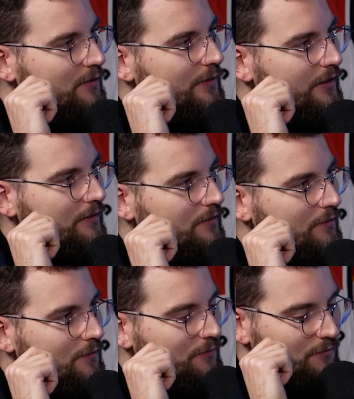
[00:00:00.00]
away
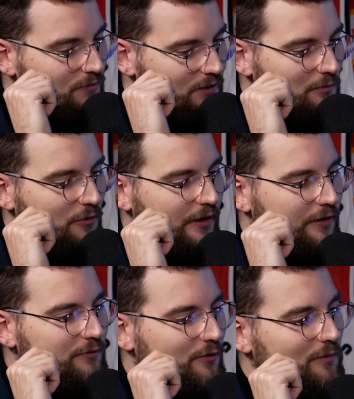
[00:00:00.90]
some
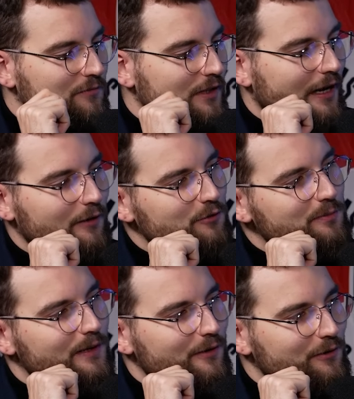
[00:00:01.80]
credit from Tiago
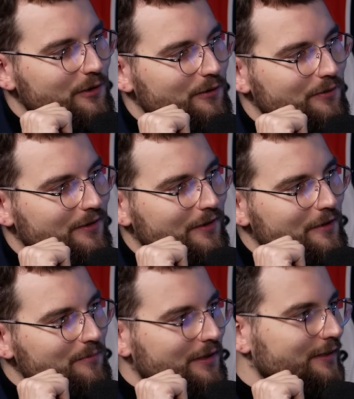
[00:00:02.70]
Splitter, though?
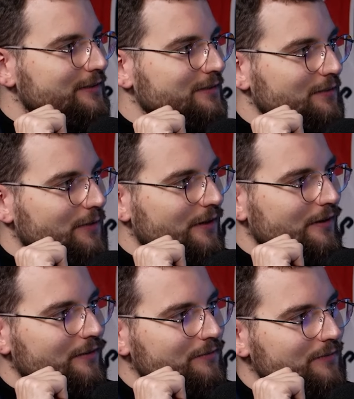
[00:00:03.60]
Because
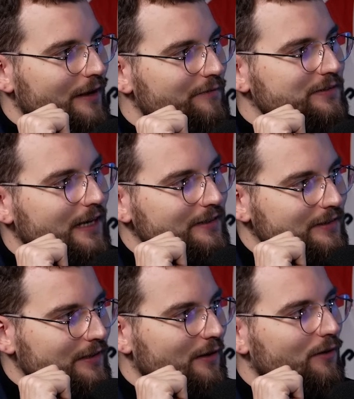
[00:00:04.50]
we're
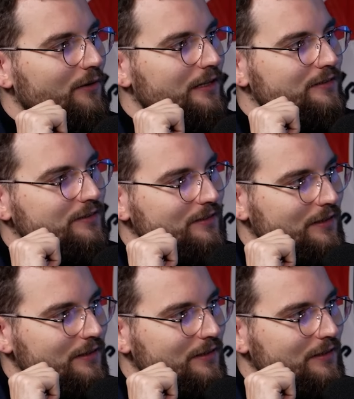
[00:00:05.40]
emphasizing, it's